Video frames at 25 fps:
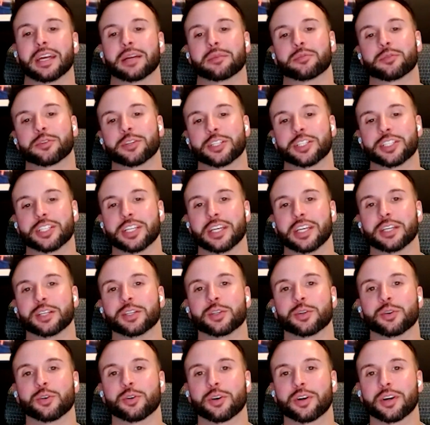appreciate
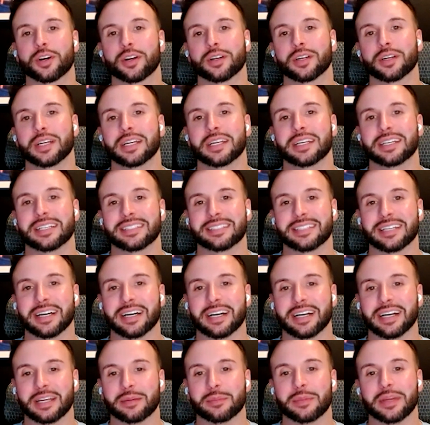your
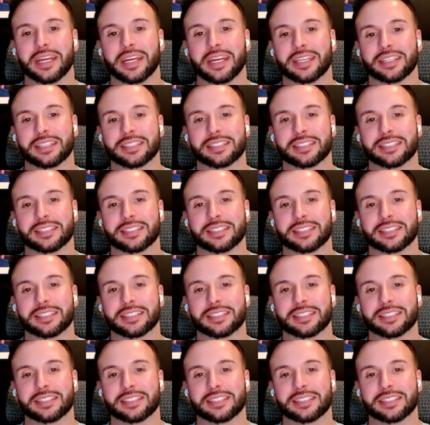time and